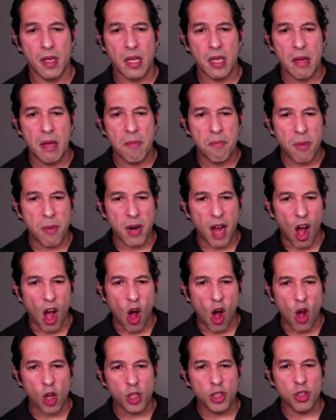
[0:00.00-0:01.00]
But
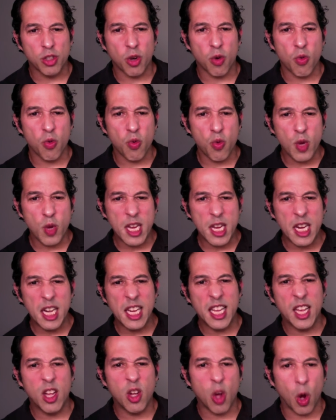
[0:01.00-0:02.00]
also really
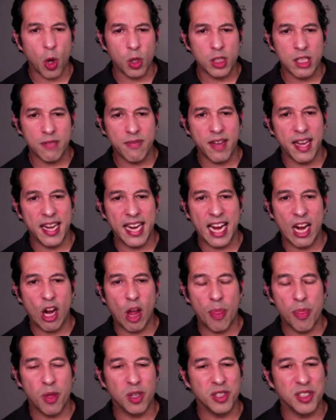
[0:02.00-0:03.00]
cultivating and
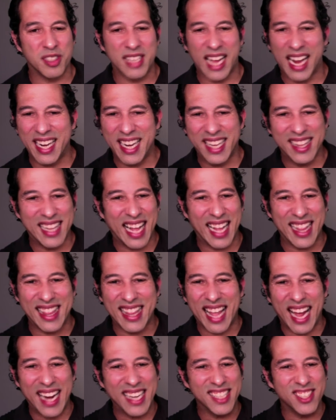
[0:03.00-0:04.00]
understanding that
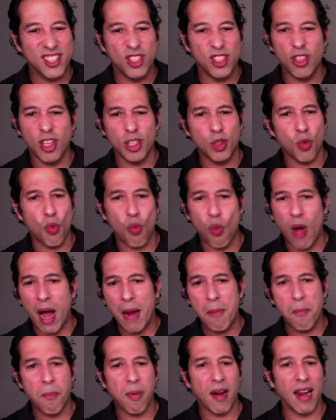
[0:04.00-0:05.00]
that is just one
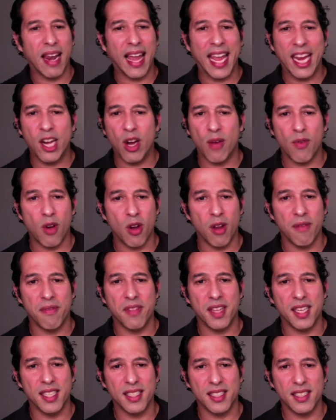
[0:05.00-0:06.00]
plane of all of
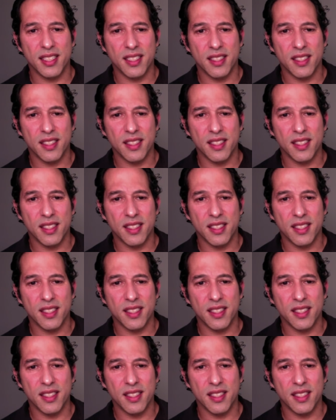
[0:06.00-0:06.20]
this.